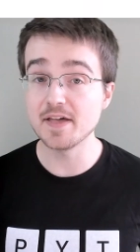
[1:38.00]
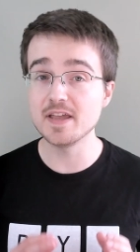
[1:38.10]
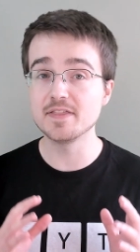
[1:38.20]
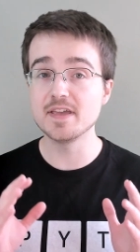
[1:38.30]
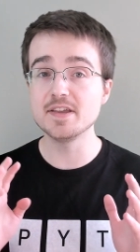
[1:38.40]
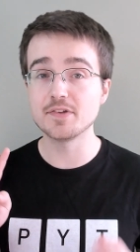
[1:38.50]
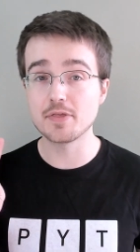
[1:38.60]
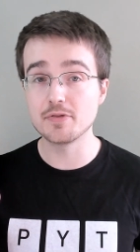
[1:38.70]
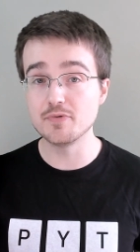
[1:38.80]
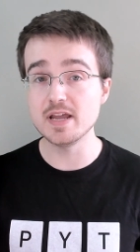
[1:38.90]
I think these
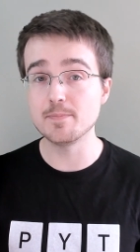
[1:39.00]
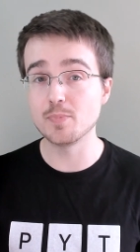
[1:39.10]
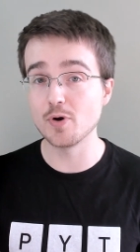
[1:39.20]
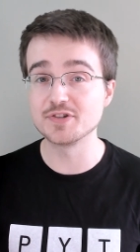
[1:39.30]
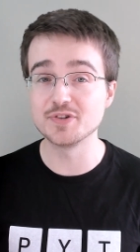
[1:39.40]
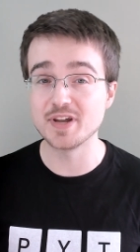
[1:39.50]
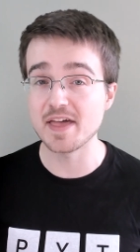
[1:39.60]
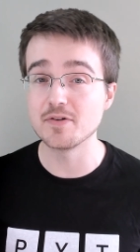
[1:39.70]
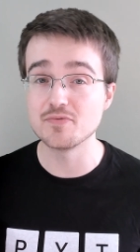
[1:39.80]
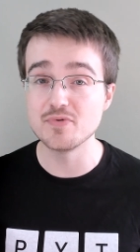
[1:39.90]
three points
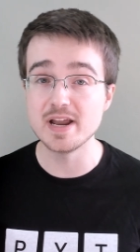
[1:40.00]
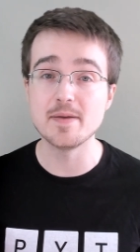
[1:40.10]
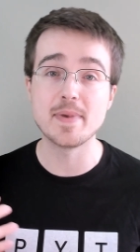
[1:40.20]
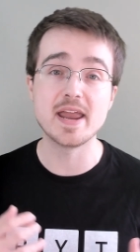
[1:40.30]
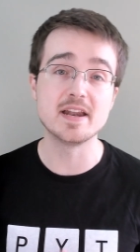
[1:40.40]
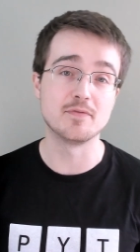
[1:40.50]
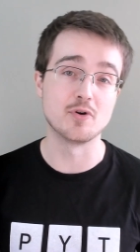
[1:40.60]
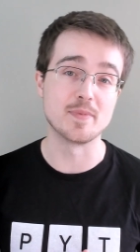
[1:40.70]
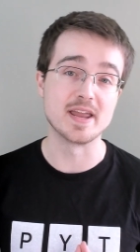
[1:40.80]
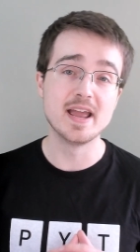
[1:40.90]
together really made it
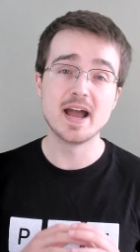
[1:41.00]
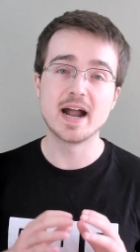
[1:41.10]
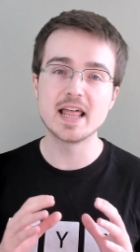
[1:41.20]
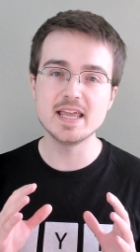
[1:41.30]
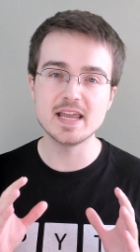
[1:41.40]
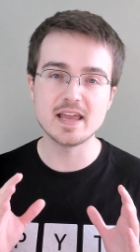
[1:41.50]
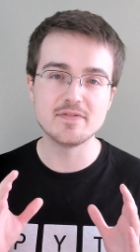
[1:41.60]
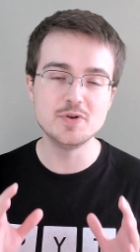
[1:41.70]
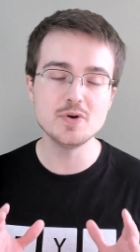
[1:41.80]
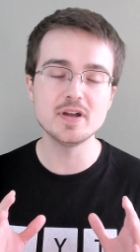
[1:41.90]
for me. And I think
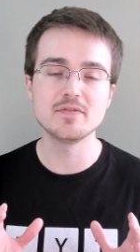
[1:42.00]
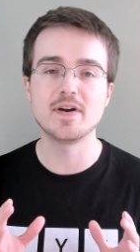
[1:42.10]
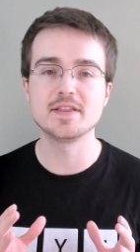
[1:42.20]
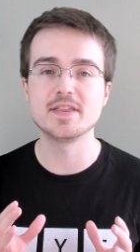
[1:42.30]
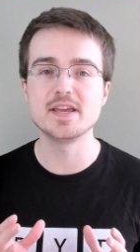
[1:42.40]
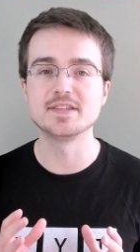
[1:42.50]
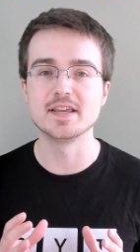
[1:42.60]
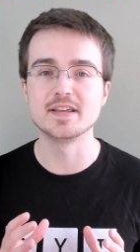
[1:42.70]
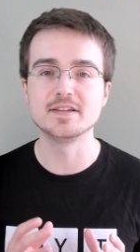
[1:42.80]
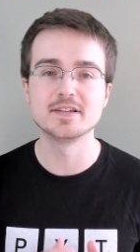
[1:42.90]
if you can find these
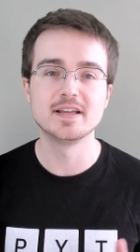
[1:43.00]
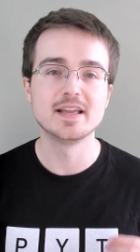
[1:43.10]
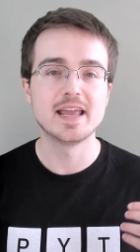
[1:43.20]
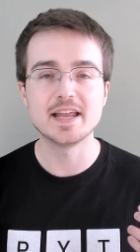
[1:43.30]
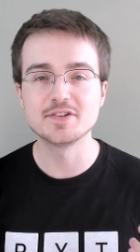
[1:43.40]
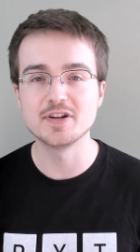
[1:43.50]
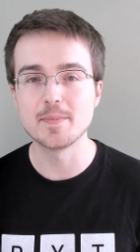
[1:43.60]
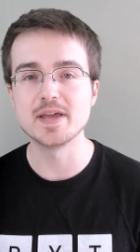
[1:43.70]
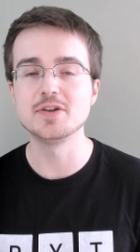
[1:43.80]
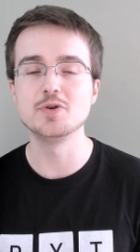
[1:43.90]
things, it's going to
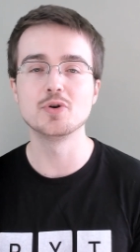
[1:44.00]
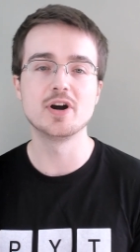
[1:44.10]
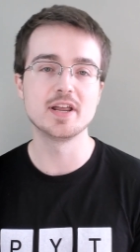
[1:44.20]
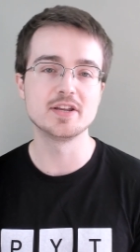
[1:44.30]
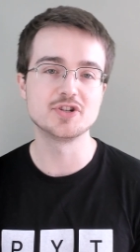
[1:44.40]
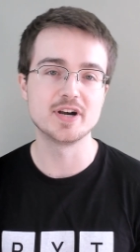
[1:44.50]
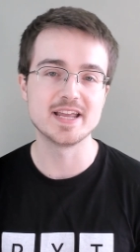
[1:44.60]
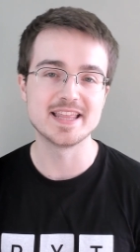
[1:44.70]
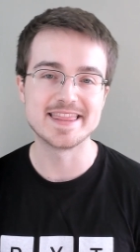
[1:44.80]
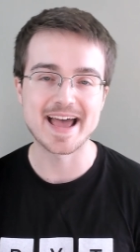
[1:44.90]
make your learning
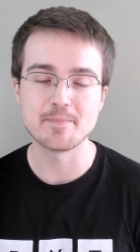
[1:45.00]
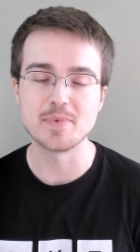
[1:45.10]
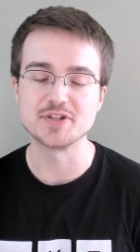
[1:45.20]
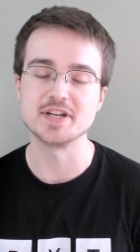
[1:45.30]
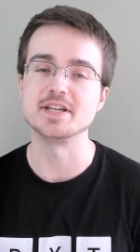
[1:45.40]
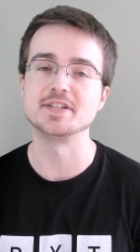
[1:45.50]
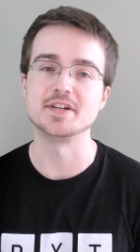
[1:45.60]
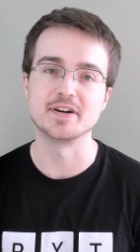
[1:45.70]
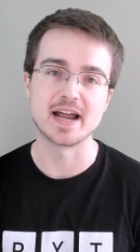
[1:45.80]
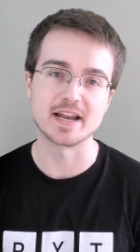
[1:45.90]
journey that much
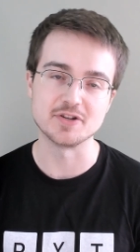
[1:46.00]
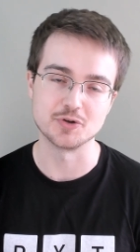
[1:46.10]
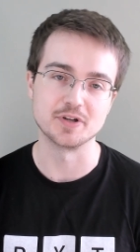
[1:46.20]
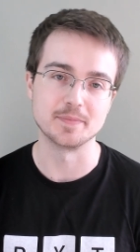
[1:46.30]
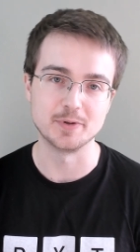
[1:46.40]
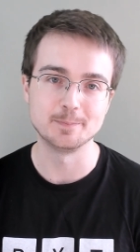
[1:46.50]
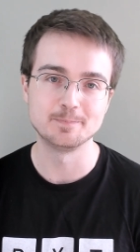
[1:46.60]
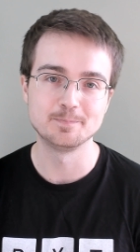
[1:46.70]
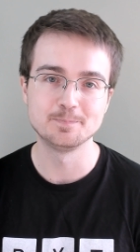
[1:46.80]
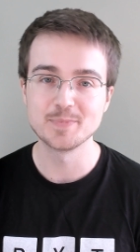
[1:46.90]
easier and enjoyable.
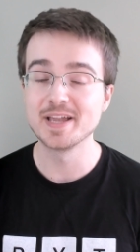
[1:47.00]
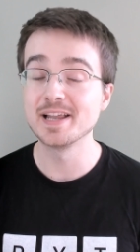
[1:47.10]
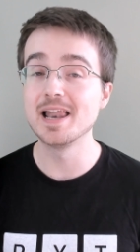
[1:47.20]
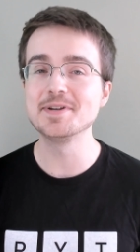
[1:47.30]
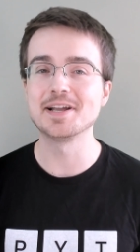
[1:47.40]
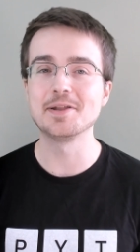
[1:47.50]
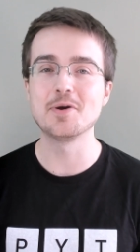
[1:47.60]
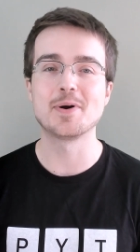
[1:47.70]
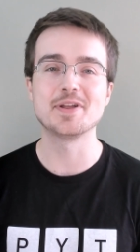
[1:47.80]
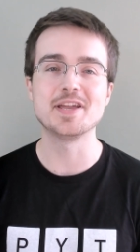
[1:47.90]
Let me tell you
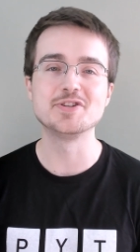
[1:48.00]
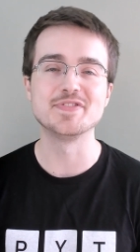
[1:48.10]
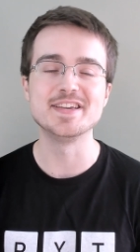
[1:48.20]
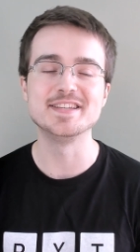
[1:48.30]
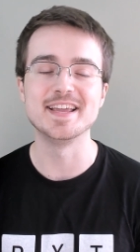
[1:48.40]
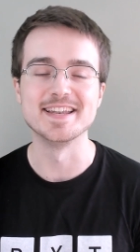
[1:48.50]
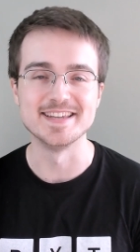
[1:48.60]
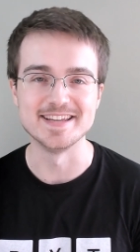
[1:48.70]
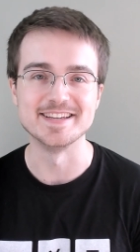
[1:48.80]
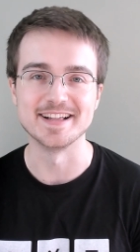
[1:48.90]
about each of these in
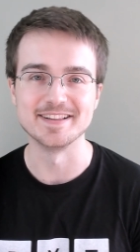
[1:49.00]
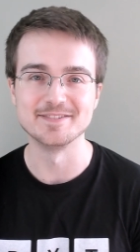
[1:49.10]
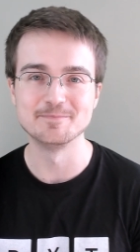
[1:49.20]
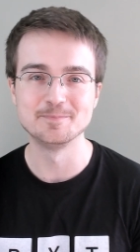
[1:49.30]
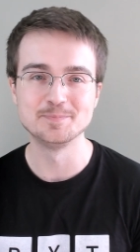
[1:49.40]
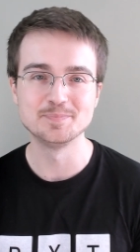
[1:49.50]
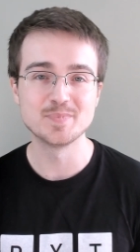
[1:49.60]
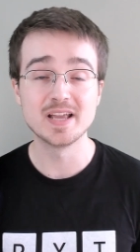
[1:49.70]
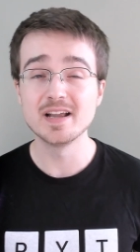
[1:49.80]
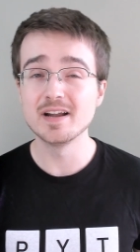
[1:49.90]
detail.
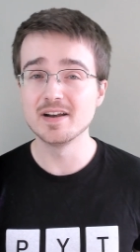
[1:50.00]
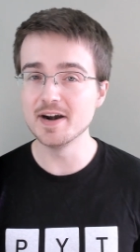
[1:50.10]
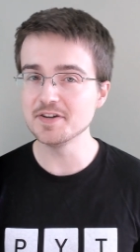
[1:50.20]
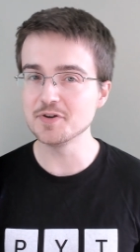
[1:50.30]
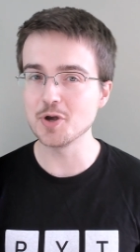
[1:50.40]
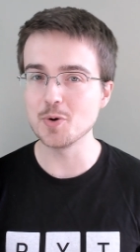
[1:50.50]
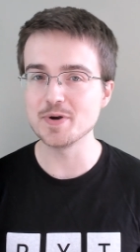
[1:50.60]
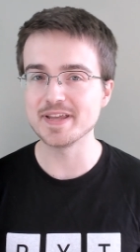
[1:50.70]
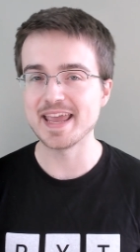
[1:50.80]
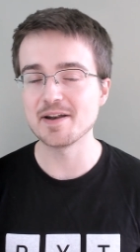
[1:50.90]
Learning to
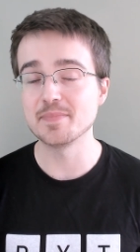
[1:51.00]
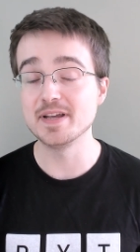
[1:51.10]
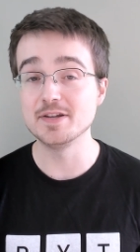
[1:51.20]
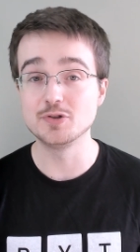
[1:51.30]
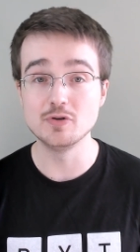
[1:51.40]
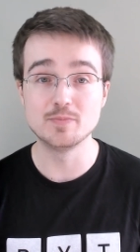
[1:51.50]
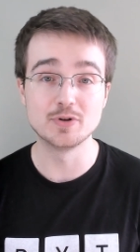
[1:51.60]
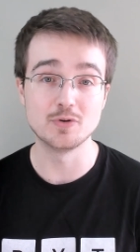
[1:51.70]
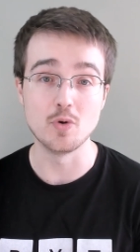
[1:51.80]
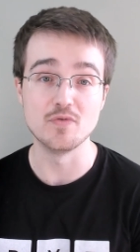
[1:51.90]
code can be
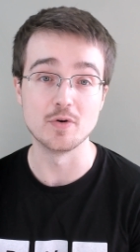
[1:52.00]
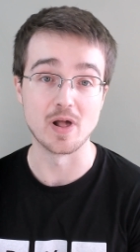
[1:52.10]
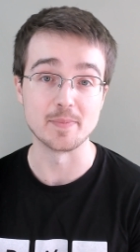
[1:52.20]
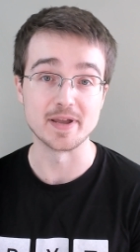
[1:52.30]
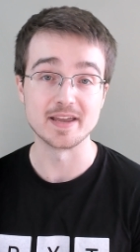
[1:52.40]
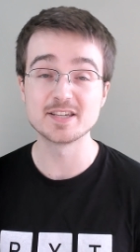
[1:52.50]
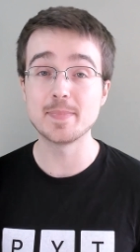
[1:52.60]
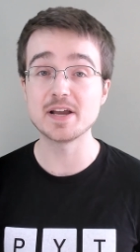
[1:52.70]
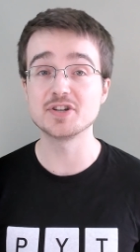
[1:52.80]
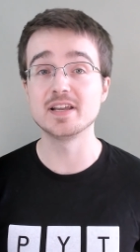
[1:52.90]
super overwhelming,
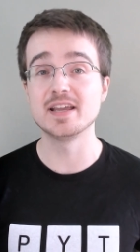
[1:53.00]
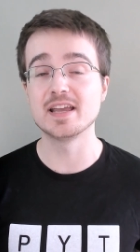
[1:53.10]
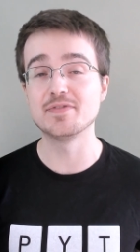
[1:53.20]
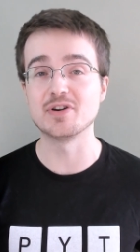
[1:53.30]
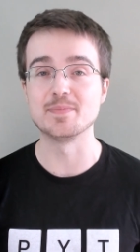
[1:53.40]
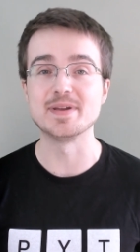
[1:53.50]
especially if you're a